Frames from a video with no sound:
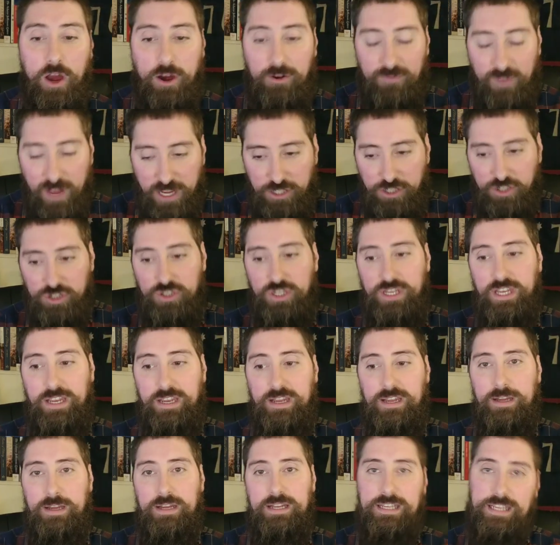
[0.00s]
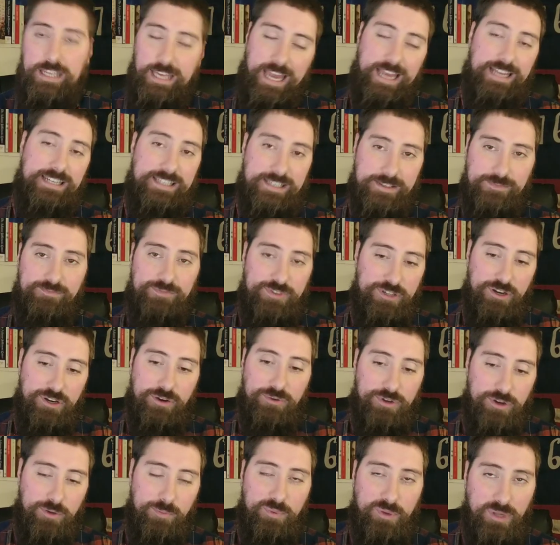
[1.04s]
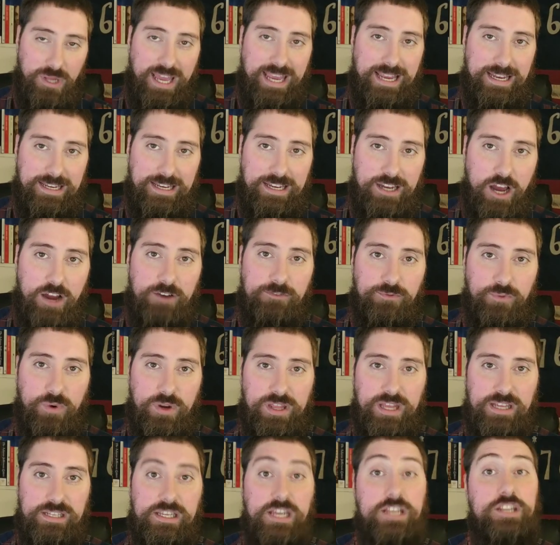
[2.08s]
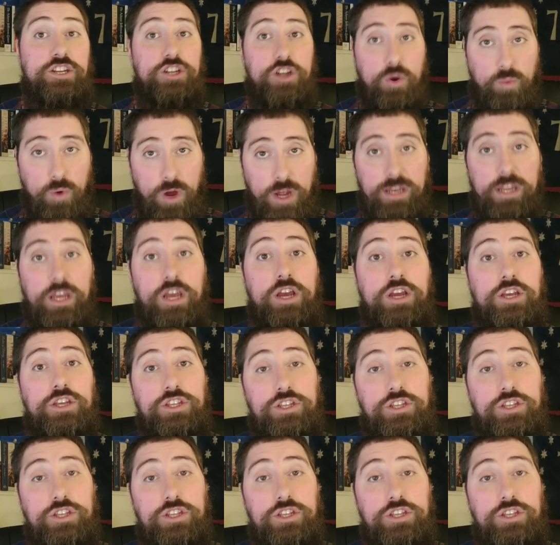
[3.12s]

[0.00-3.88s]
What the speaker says: Eventually, Gates, you know, complained enough where they said, you know what,